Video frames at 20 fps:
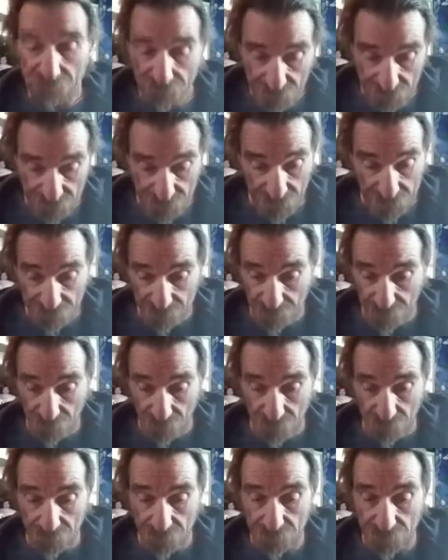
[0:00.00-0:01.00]
they
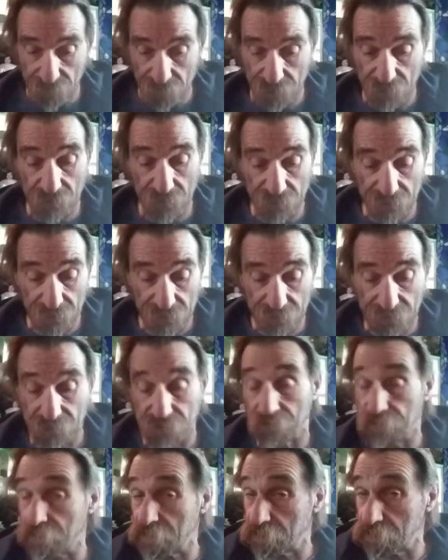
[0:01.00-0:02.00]
are in
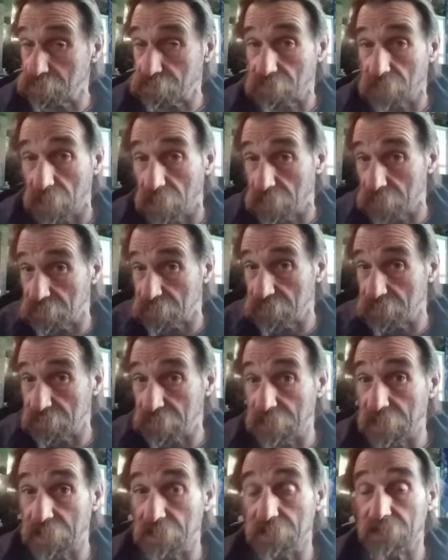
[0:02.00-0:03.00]
Nigeria, Uganda,
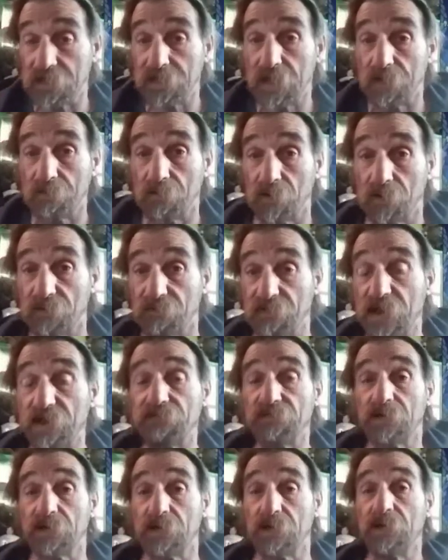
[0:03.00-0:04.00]
and in that part of
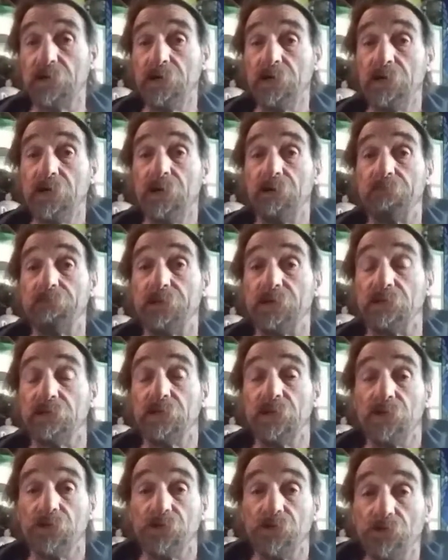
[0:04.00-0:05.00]
Africa. But
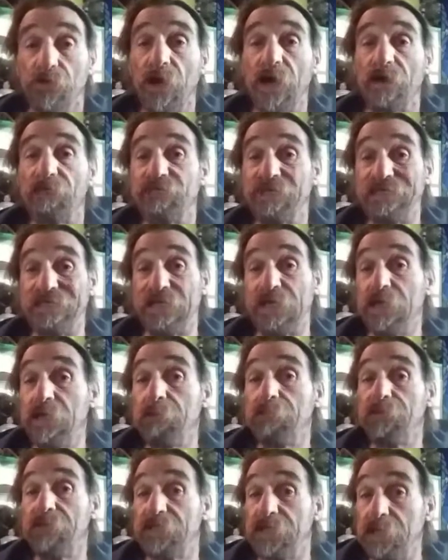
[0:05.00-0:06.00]
you have
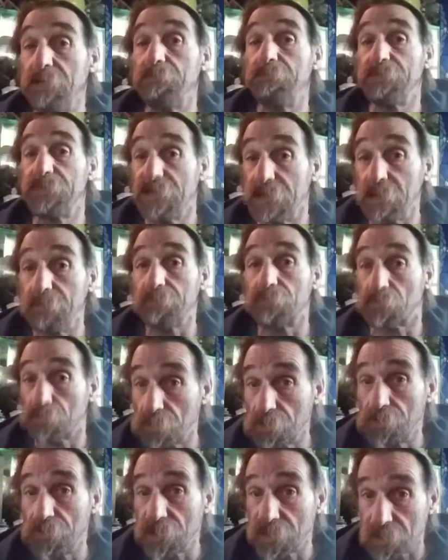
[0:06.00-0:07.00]
deep
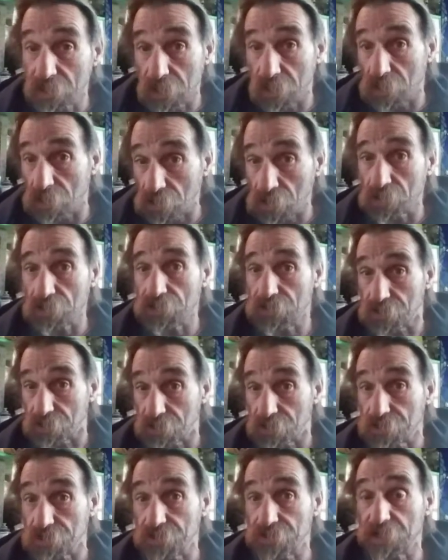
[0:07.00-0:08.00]
rooted
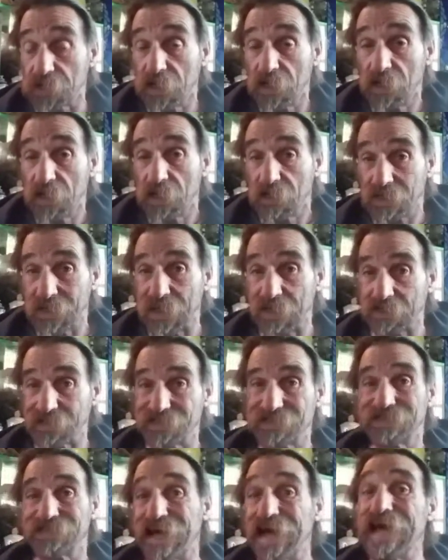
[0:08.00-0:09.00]
cultures that
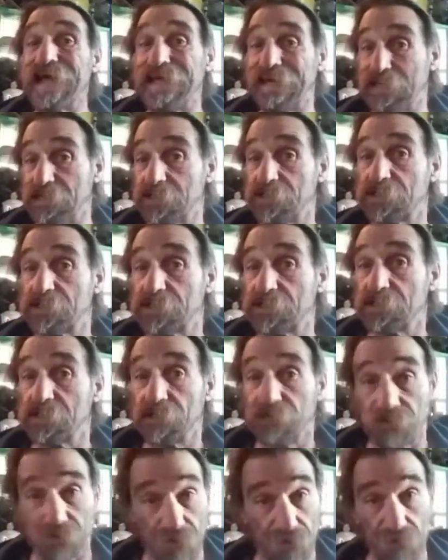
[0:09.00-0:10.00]
science
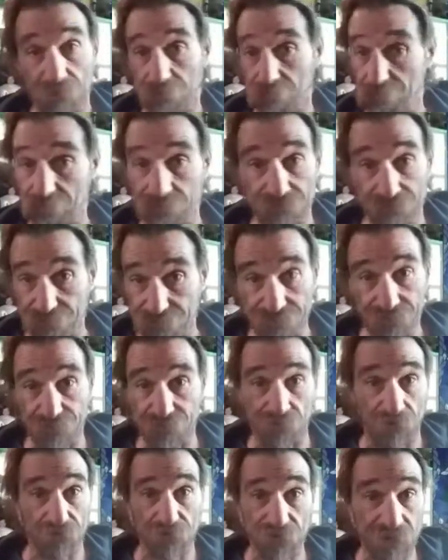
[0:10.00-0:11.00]
throws
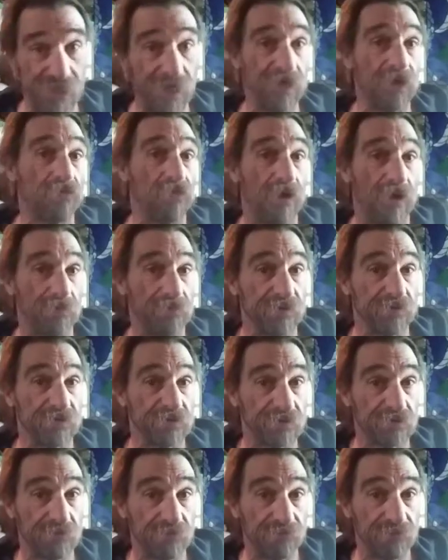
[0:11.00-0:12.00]

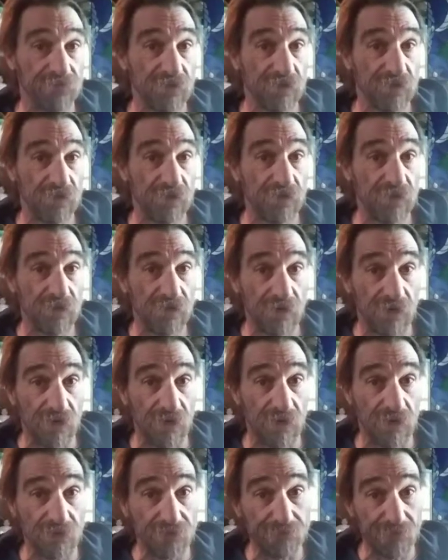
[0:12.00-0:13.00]
kittywampus.
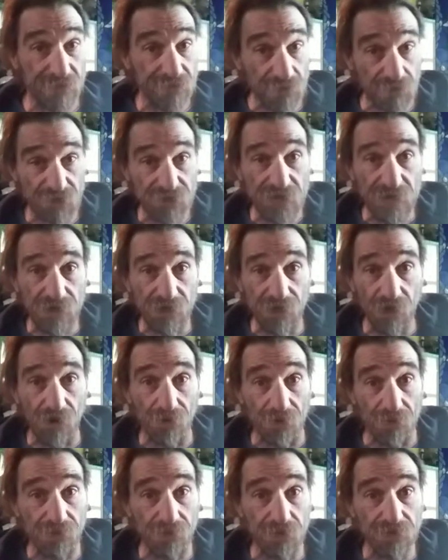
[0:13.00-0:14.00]
But they're saying no.
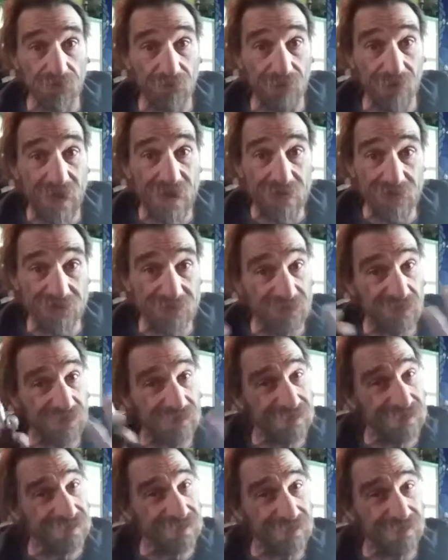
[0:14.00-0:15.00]
They're pushing back and
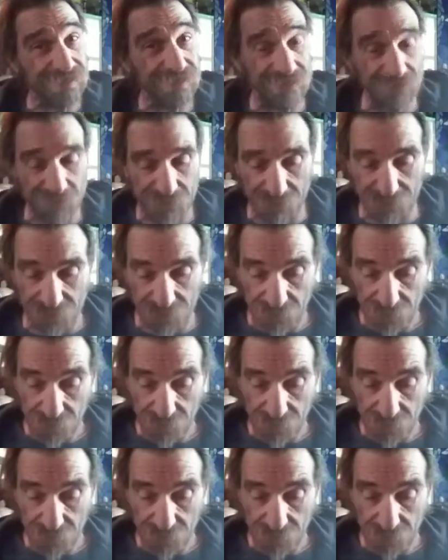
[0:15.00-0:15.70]
saying, I